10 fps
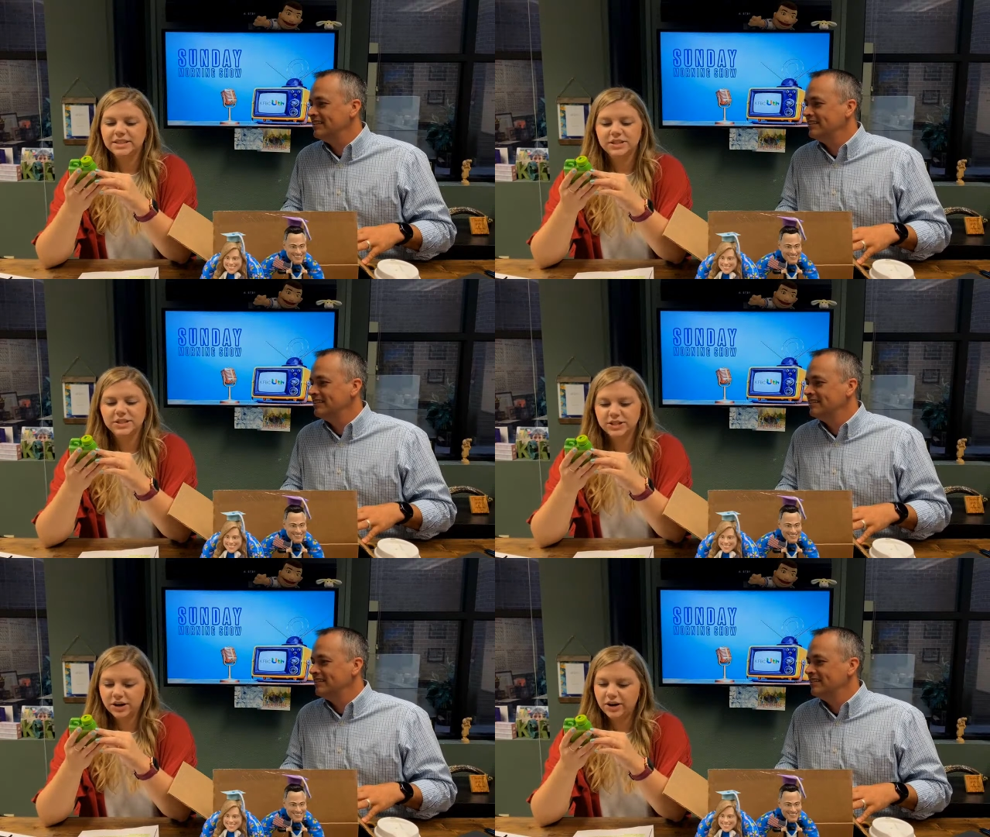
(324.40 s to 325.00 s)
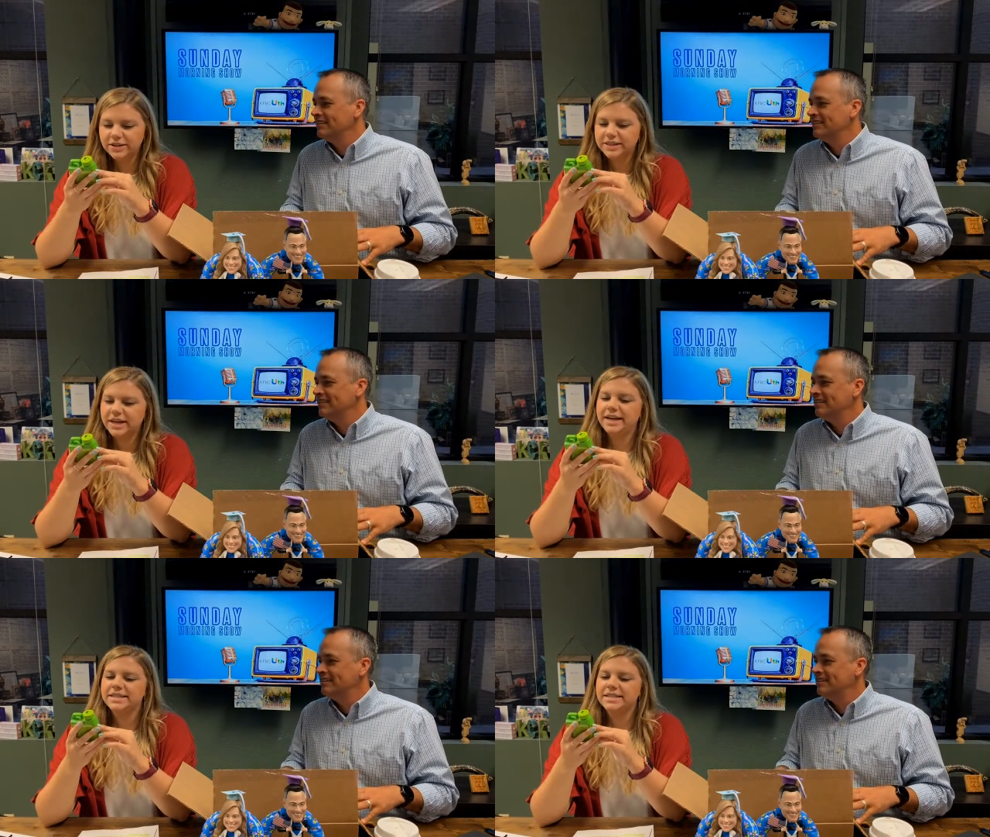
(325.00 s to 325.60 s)

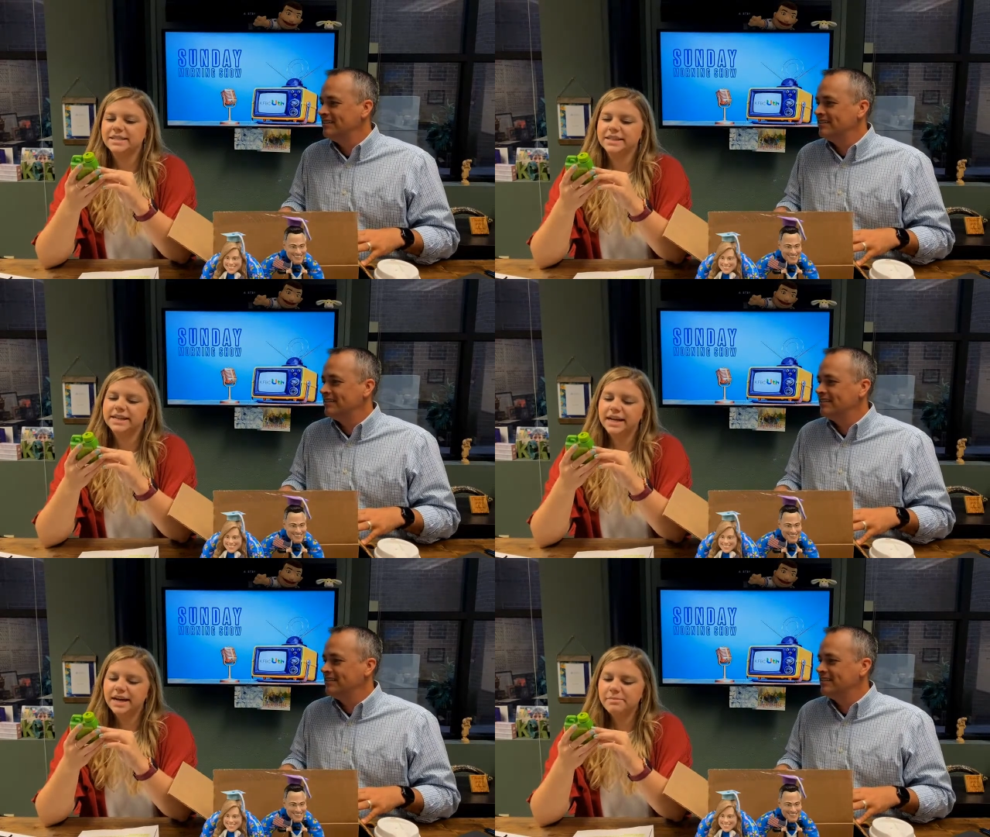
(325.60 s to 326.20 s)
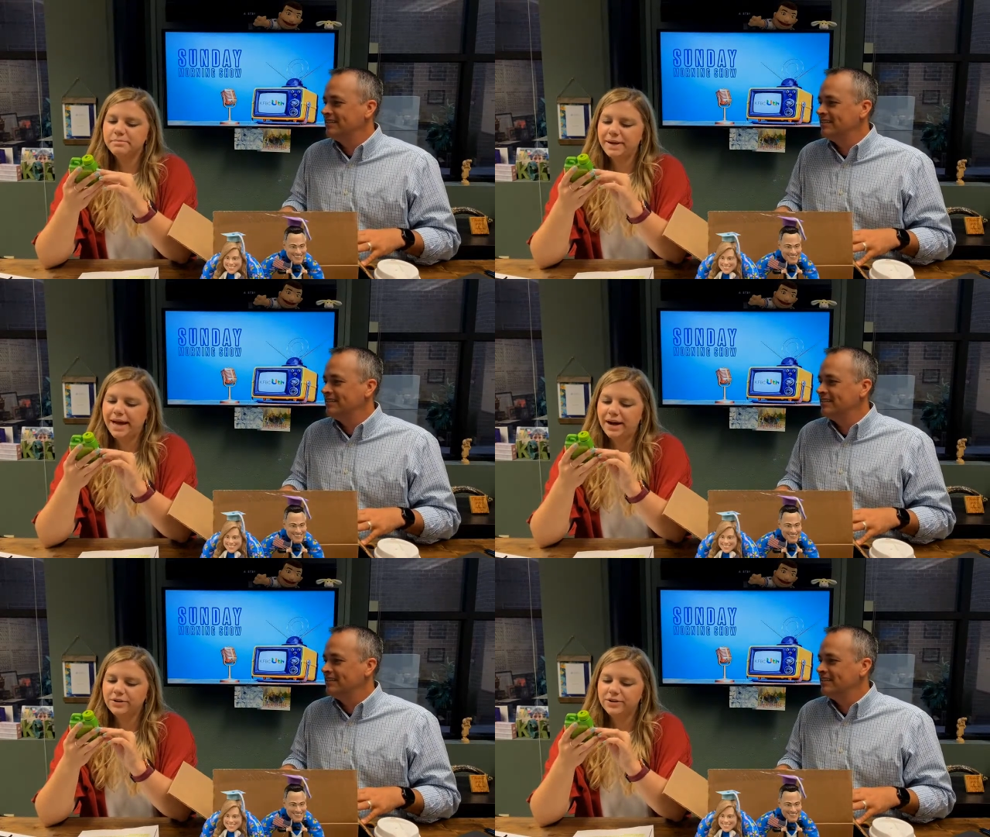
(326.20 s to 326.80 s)
Speaker 1: stardust gum
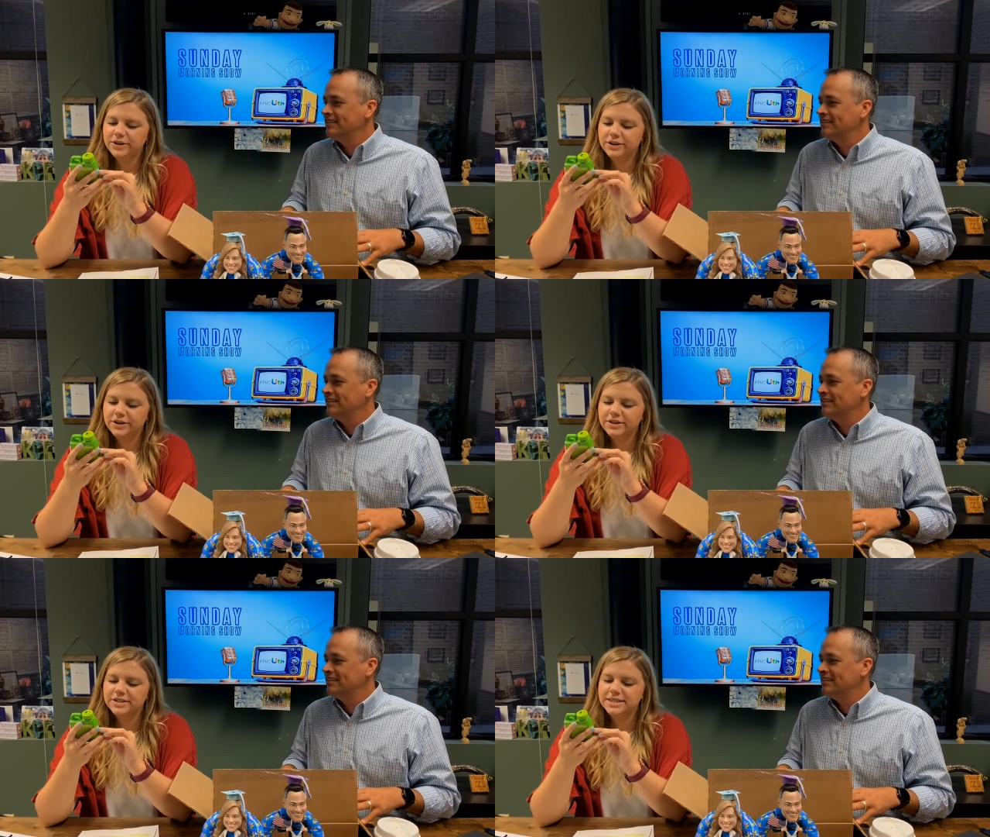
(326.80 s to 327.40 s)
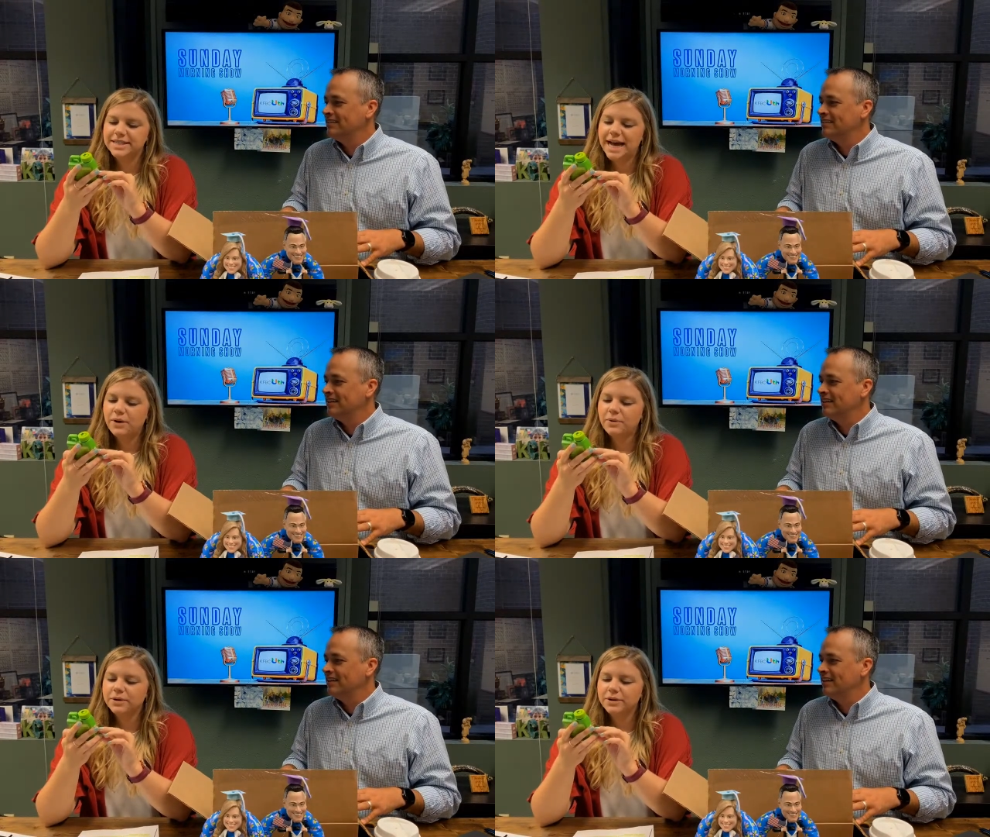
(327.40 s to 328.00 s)
powder
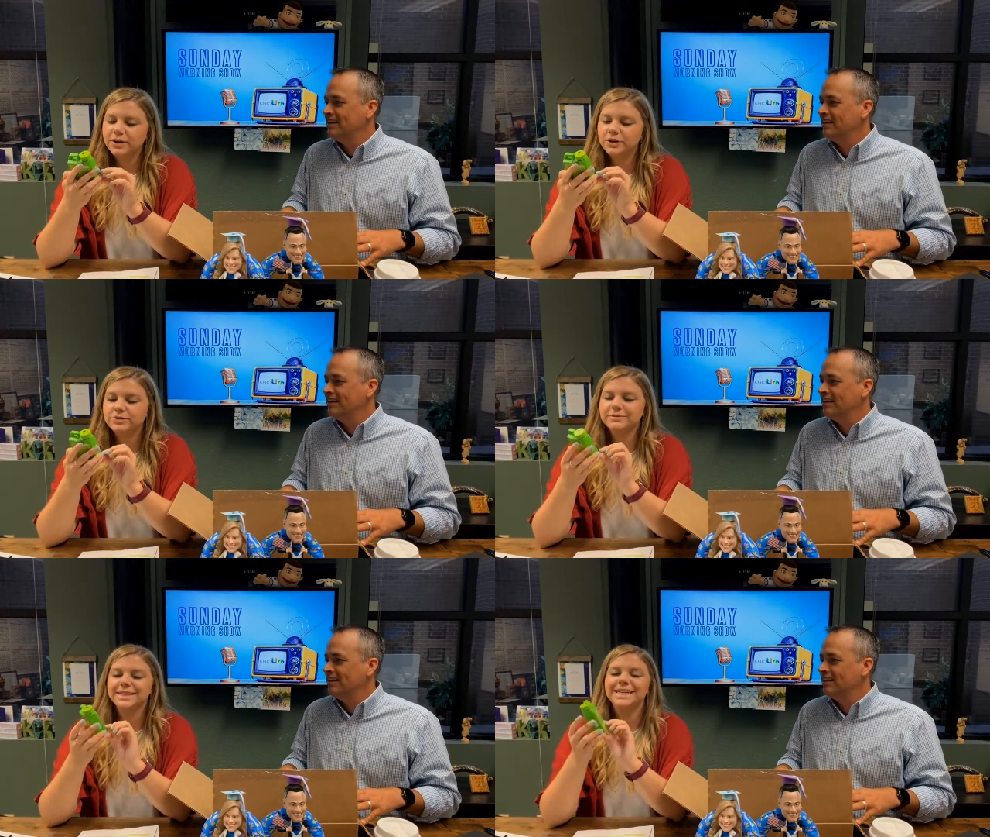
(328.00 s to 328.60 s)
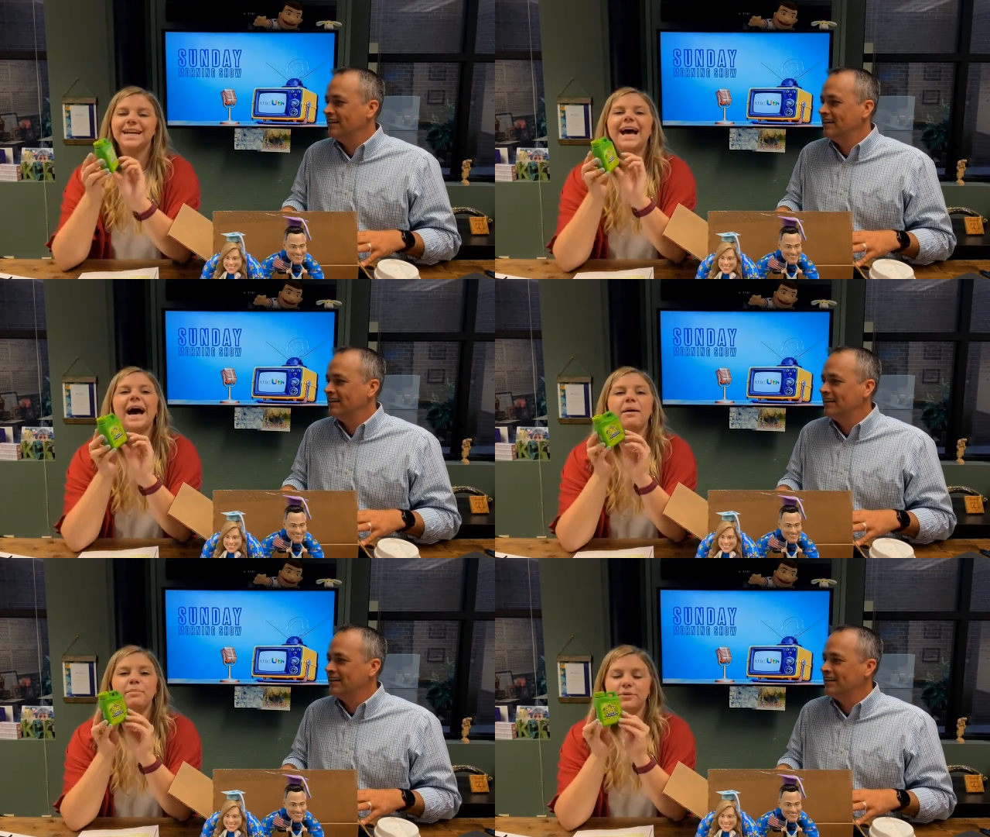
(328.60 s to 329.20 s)
sour green
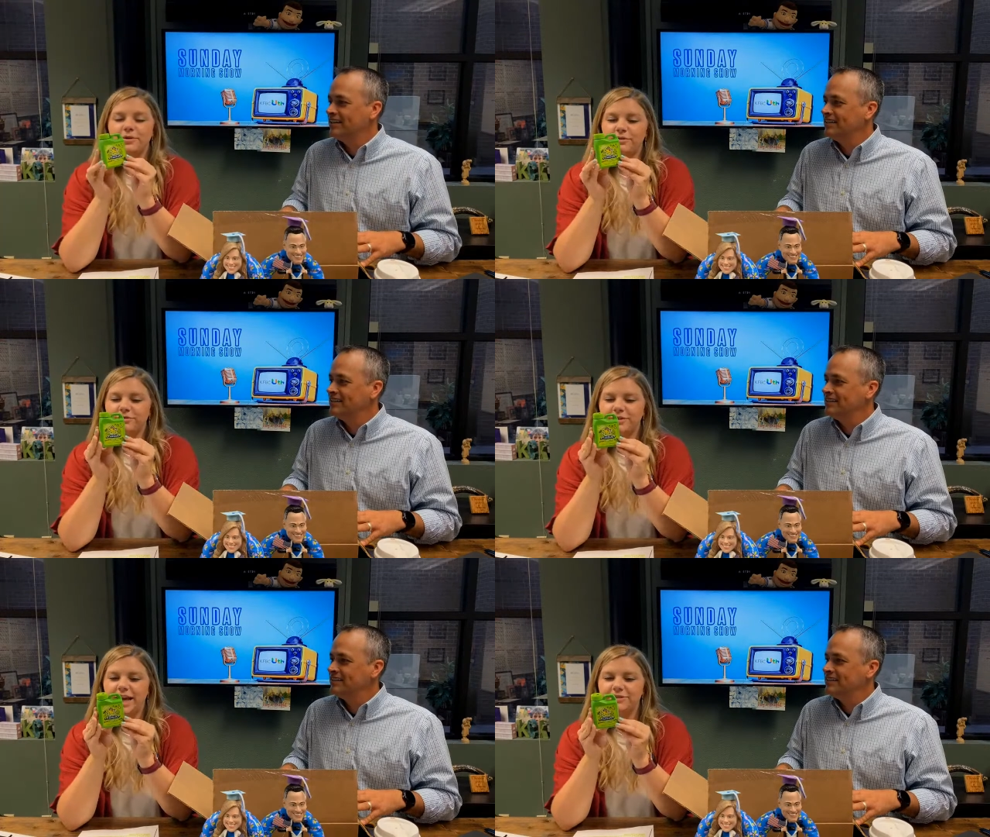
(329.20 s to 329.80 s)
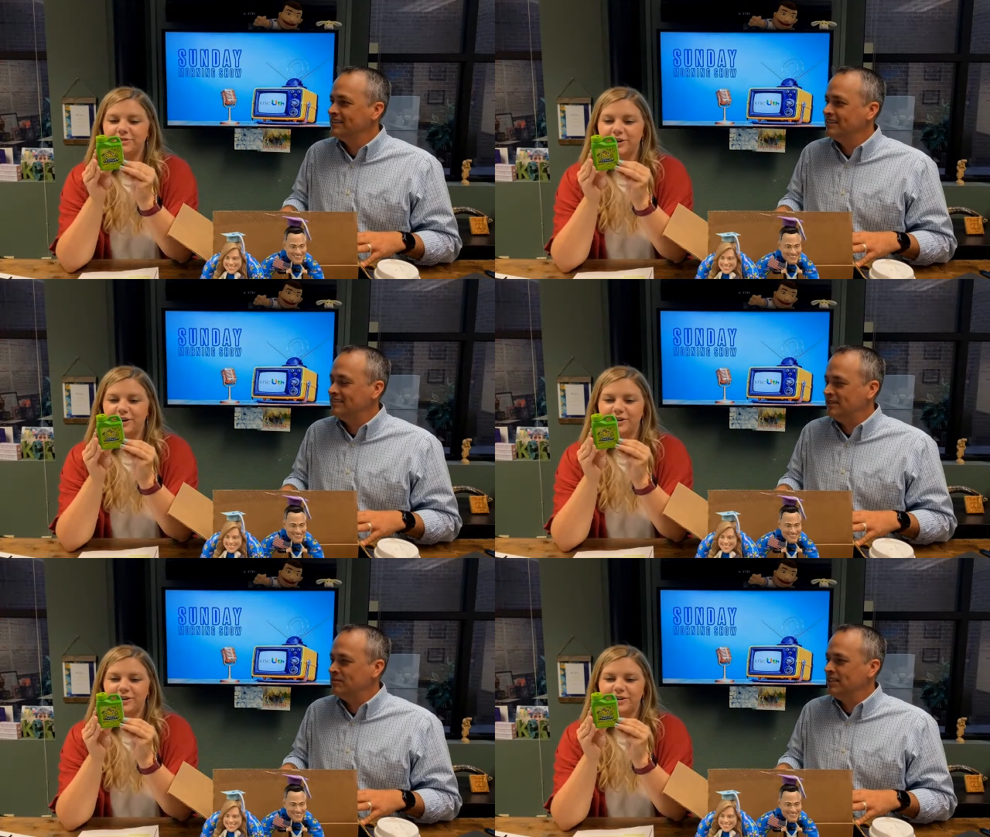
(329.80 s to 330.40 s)
apple flavor.
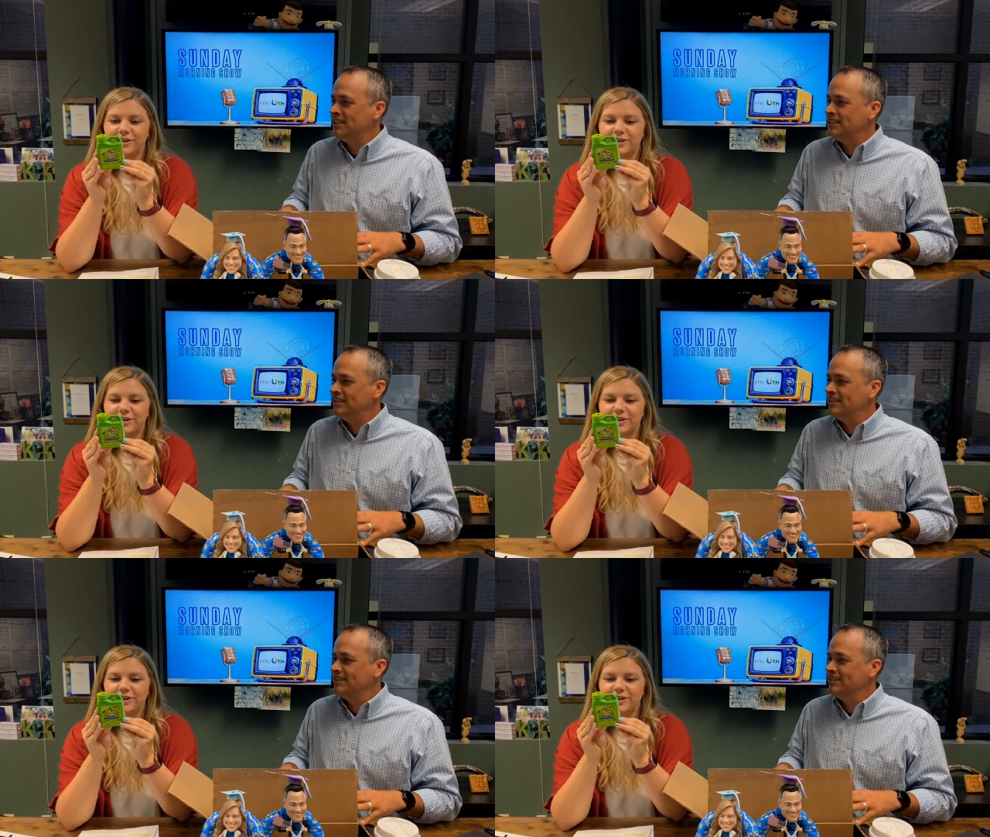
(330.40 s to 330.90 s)
Is Emily in there?